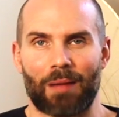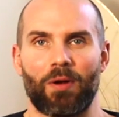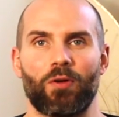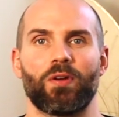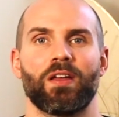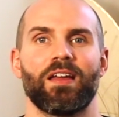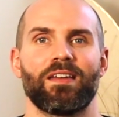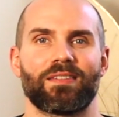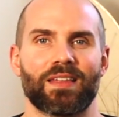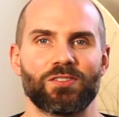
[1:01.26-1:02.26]
about
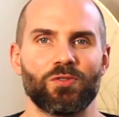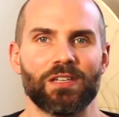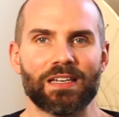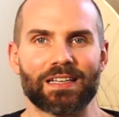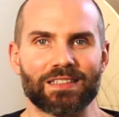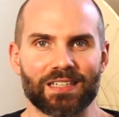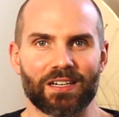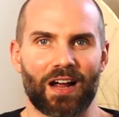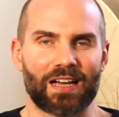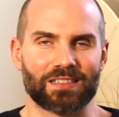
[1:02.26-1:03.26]
things you need to
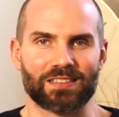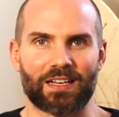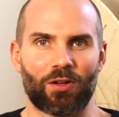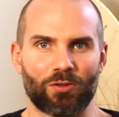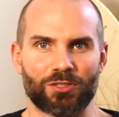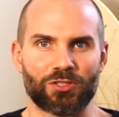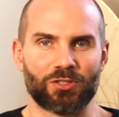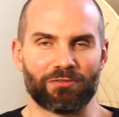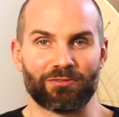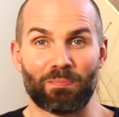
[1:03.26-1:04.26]
consider as a psychology
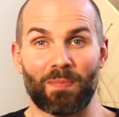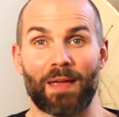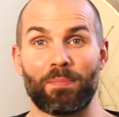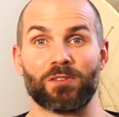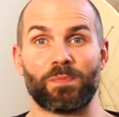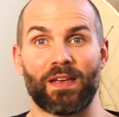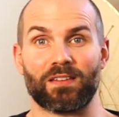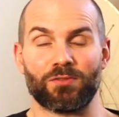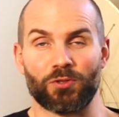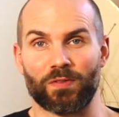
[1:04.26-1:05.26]
student from my
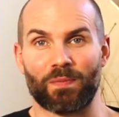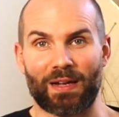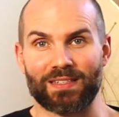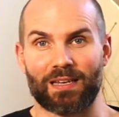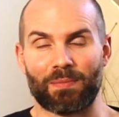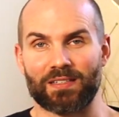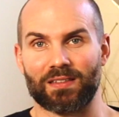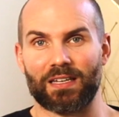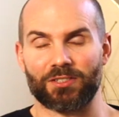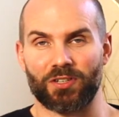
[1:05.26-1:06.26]
perspective during my time as a
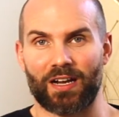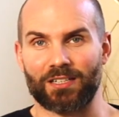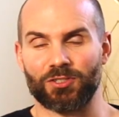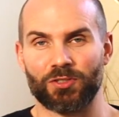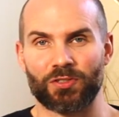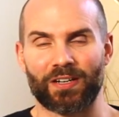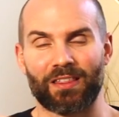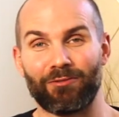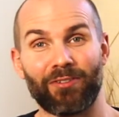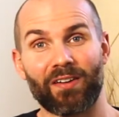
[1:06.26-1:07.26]
lecturer and a tutor. And
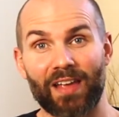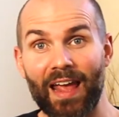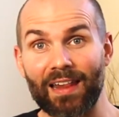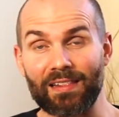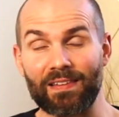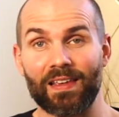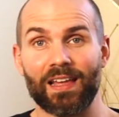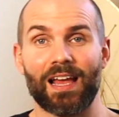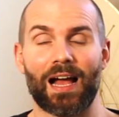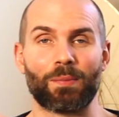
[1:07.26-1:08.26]
at the very end,
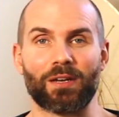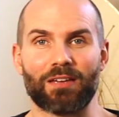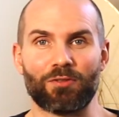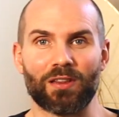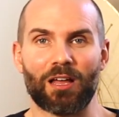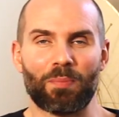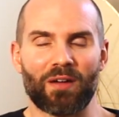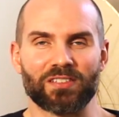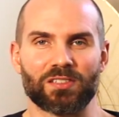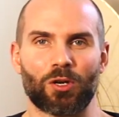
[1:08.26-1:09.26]
I'm going to give you a little bit
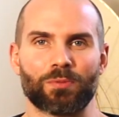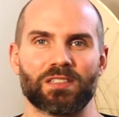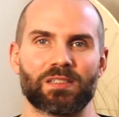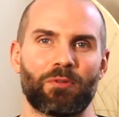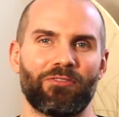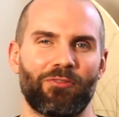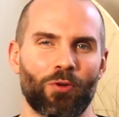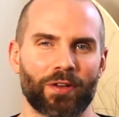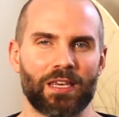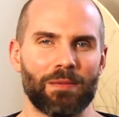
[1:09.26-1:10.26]
of a synopsis about
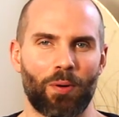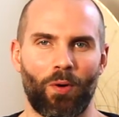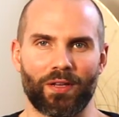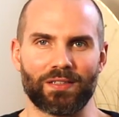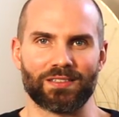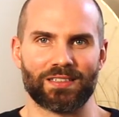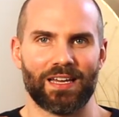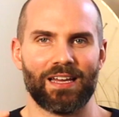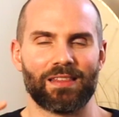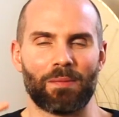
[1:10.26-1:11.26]
4 key points
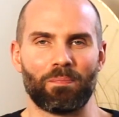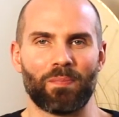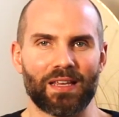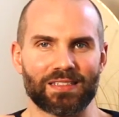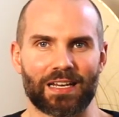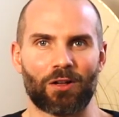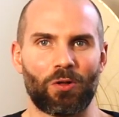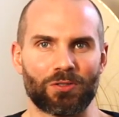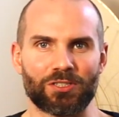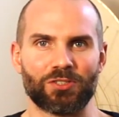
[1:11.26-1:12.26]
that make
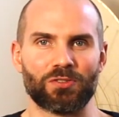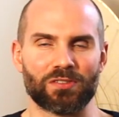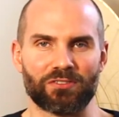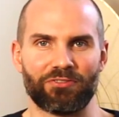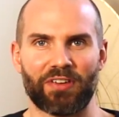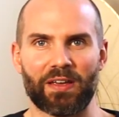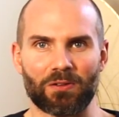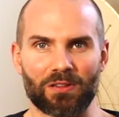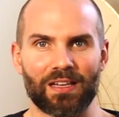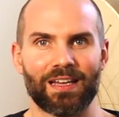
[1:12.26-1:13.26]
psychology students
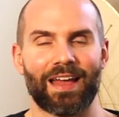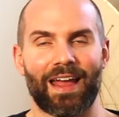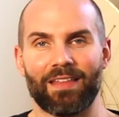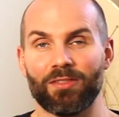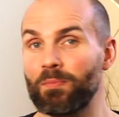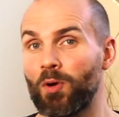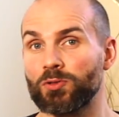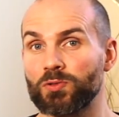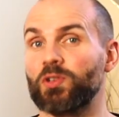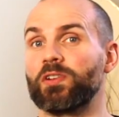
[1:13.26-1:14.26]
fail in their
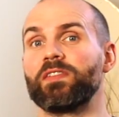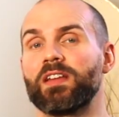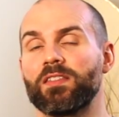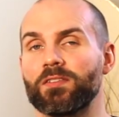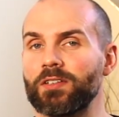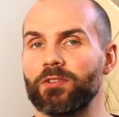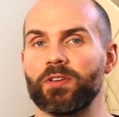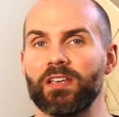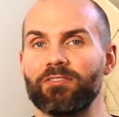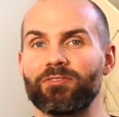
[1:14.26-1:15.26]
modules or even in their
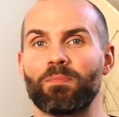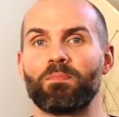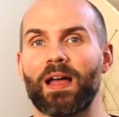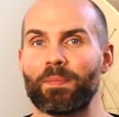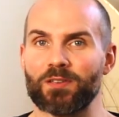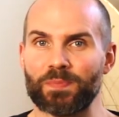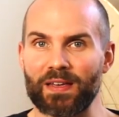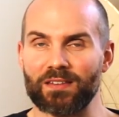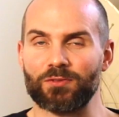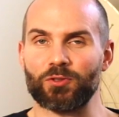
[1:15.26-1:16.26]
degree from my
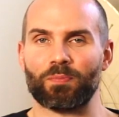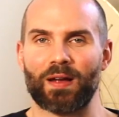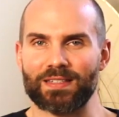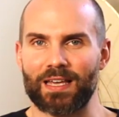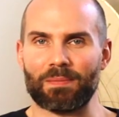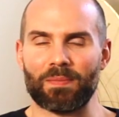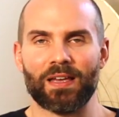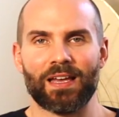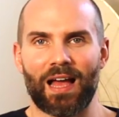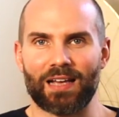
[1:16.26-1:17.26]
perspective during my time
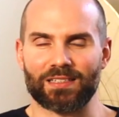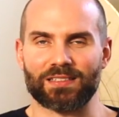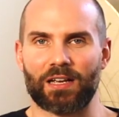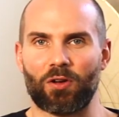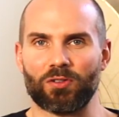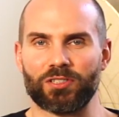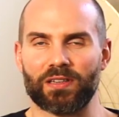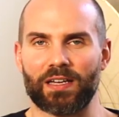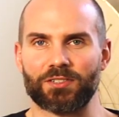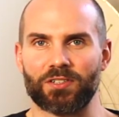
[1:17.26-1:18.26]
as a psychology
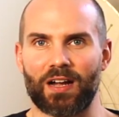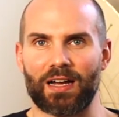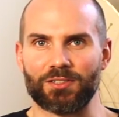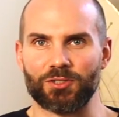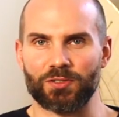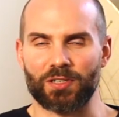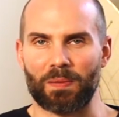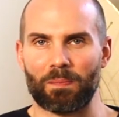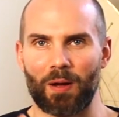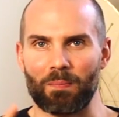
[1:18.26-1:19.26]
lecturer and
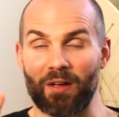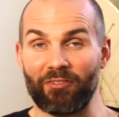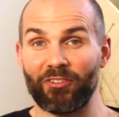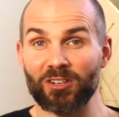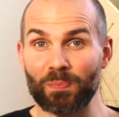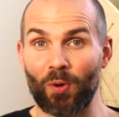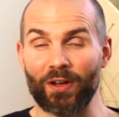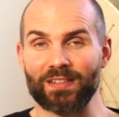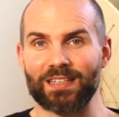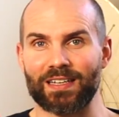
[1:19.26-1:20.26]
tutor. But my first
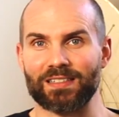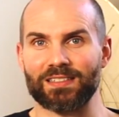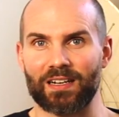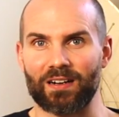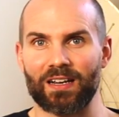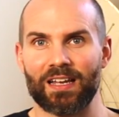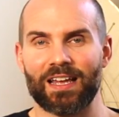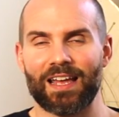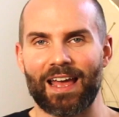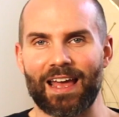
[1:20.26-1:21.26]
point to consider
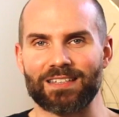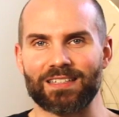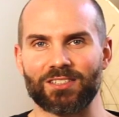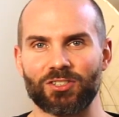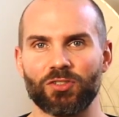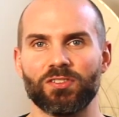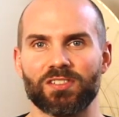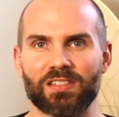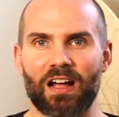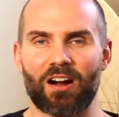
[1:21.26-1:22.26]
is that
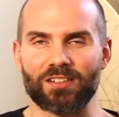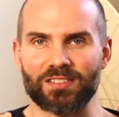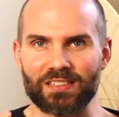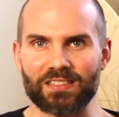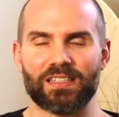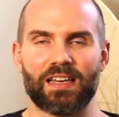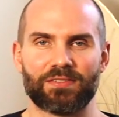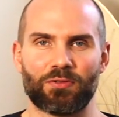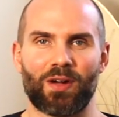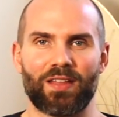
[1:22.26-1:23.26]
students that are
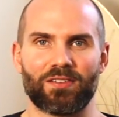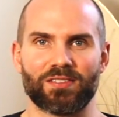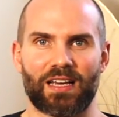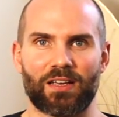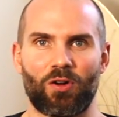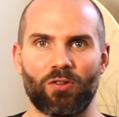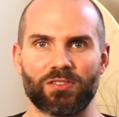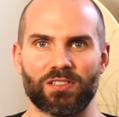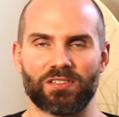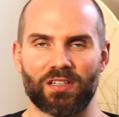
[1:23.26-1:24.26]
successful in their
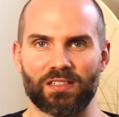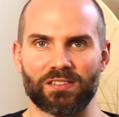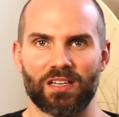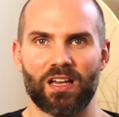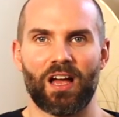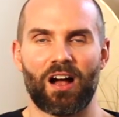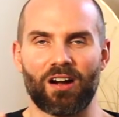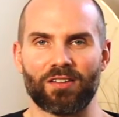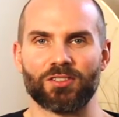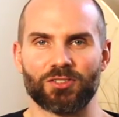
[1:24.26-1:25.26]
psychology studies
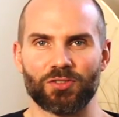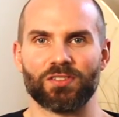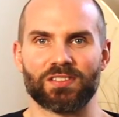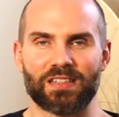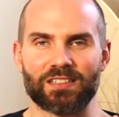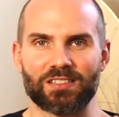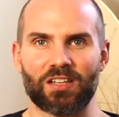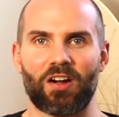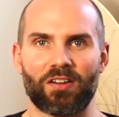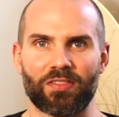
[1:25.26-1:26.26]
are the students that
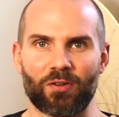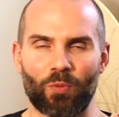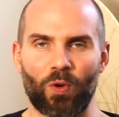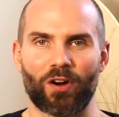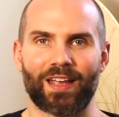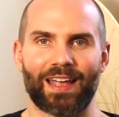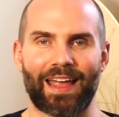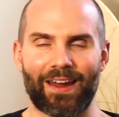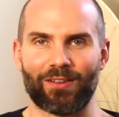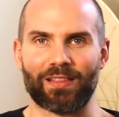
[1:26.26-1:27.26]
start their work
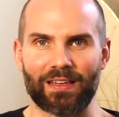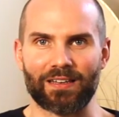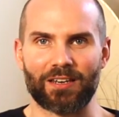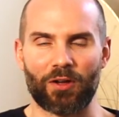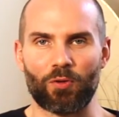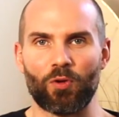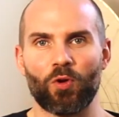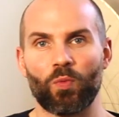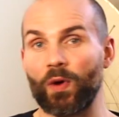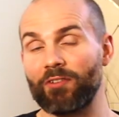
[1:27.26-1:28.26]
early. Now,
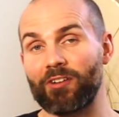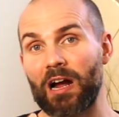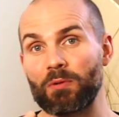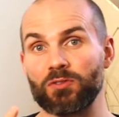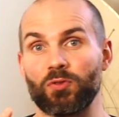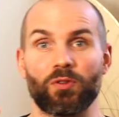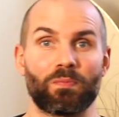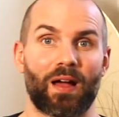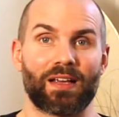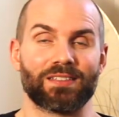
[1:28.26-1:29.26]
whenever I was
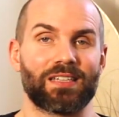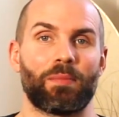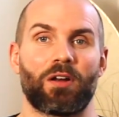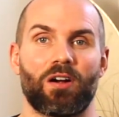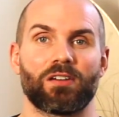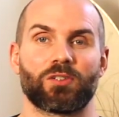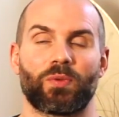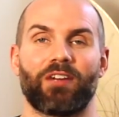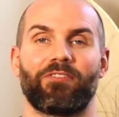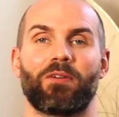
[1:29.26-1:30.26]
doing my seminars or
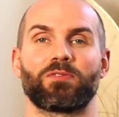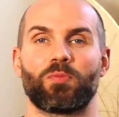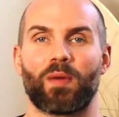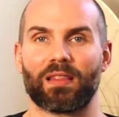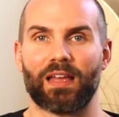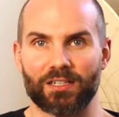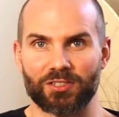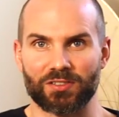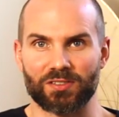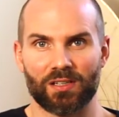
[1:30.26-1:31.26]
whenever I was doing my
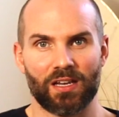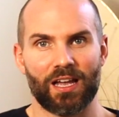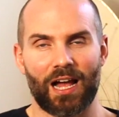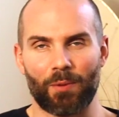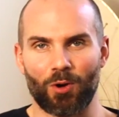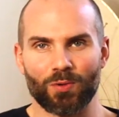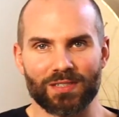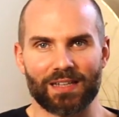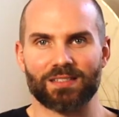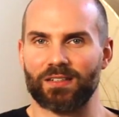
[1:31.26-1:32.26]
lectures, I would
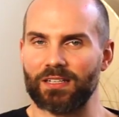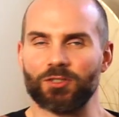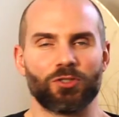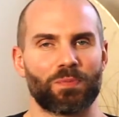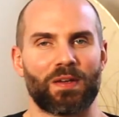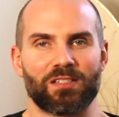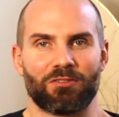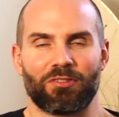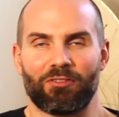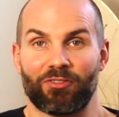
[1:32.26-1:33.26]
always enter and introduce
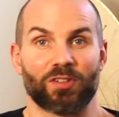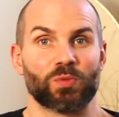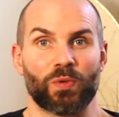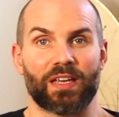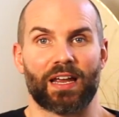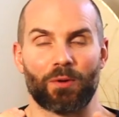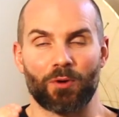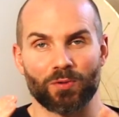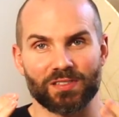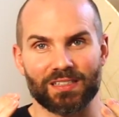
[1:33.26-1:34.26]
myself in the first week, and I
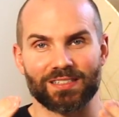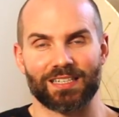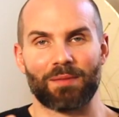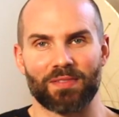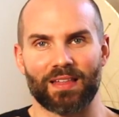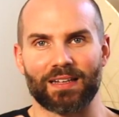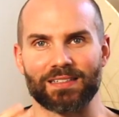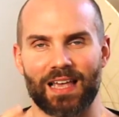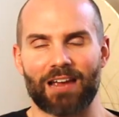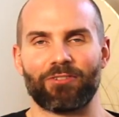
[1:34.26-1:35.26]
would always say the same thing
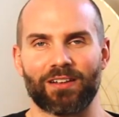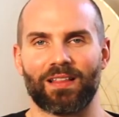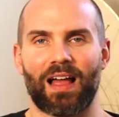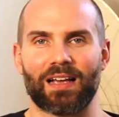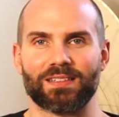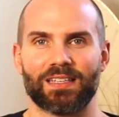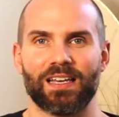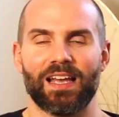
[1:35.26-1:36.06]
to every class.